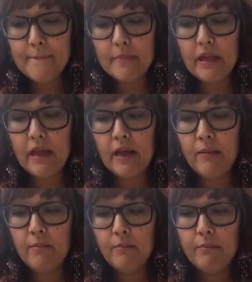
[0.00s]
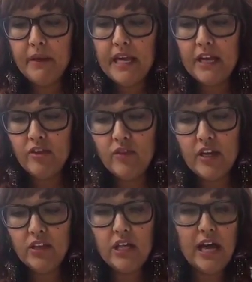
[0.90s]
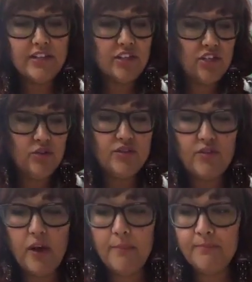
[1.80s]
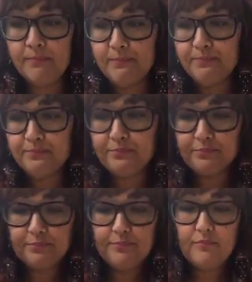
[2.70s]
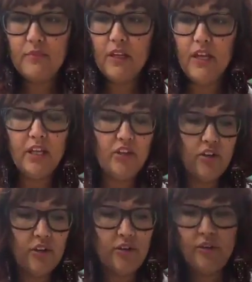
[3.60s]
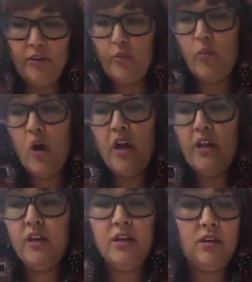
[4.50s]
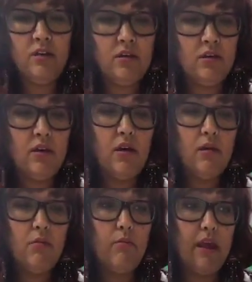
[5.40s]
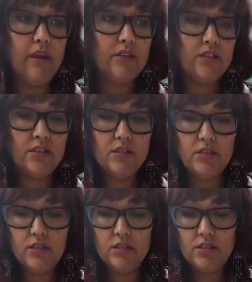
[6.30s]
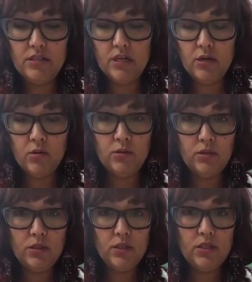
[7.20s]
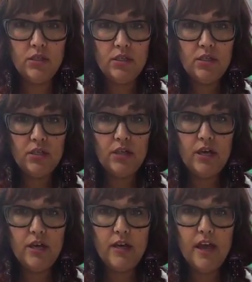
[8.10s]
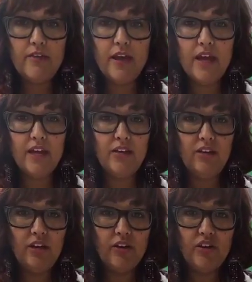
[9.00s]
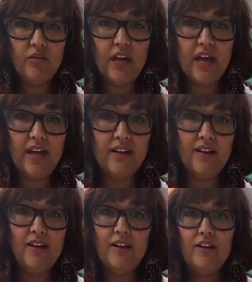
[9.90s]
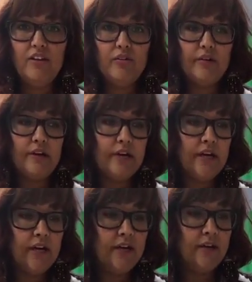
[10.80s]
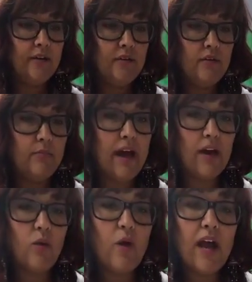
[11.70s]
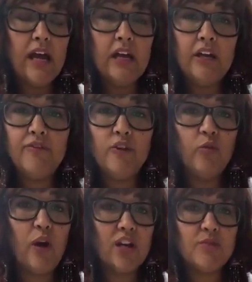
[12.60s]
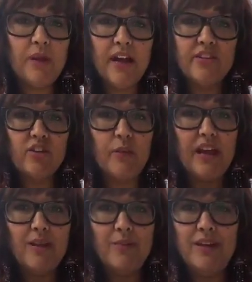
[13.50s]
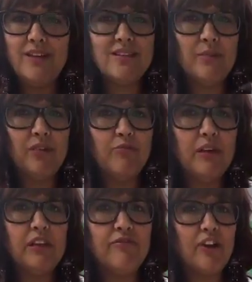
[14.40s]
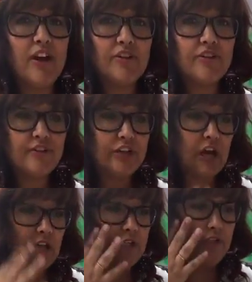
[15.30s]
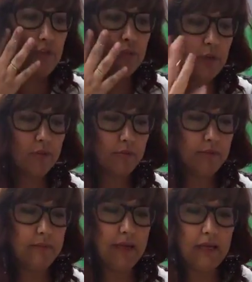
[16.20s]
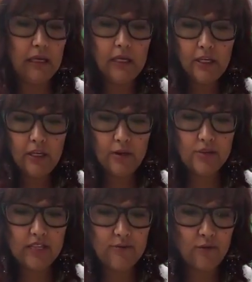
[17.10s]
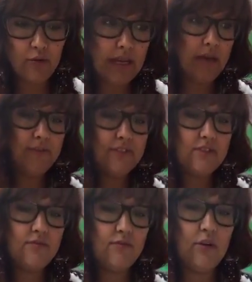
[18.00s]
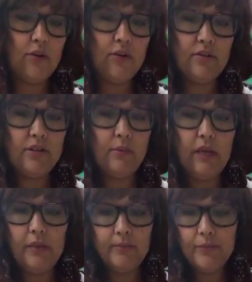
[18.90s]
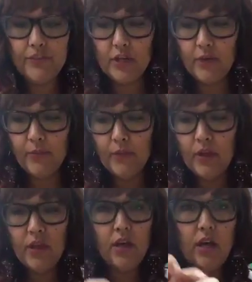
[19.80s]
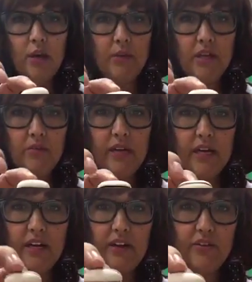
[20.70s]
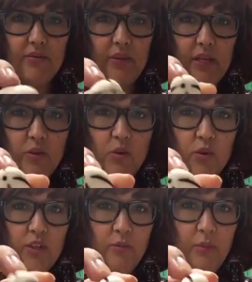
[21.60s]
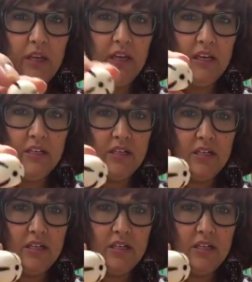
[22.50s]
But yeah, you've got a lot to choose from in your one mix. So, and then, you know, you get your pack of wire, a few watch bands, your bag of beads. I mean, really for under $30, you can probably make, you know, several gifts for somebody. So here we got another really cool little bead.